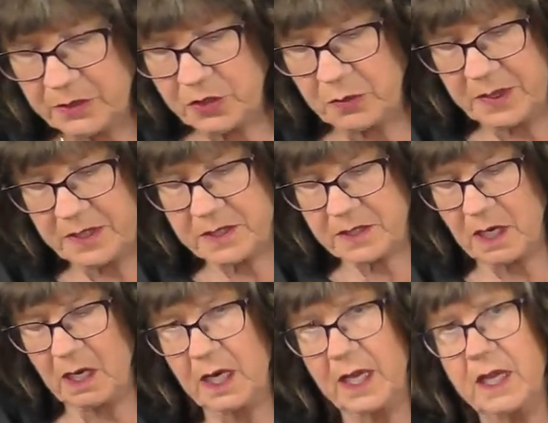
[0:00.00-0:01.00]
to be
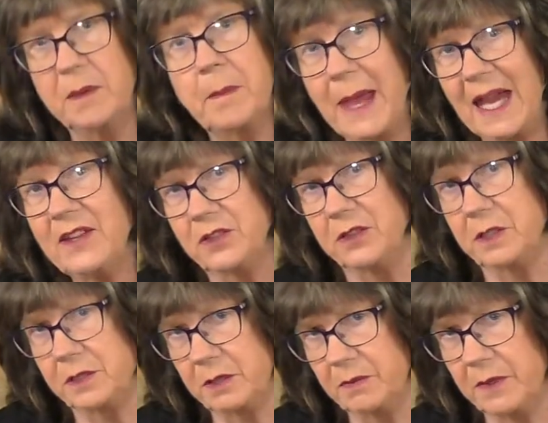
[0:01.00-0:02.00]
sung
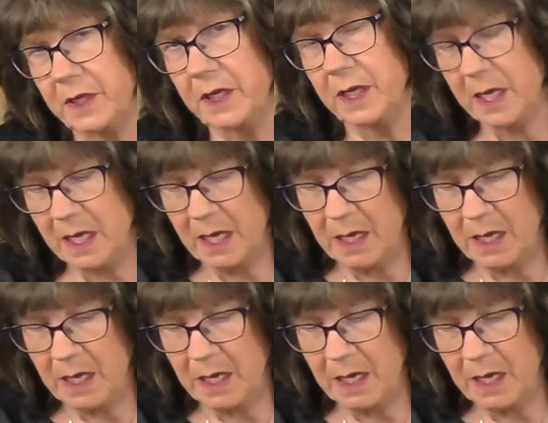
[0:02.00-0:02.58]
imaginatively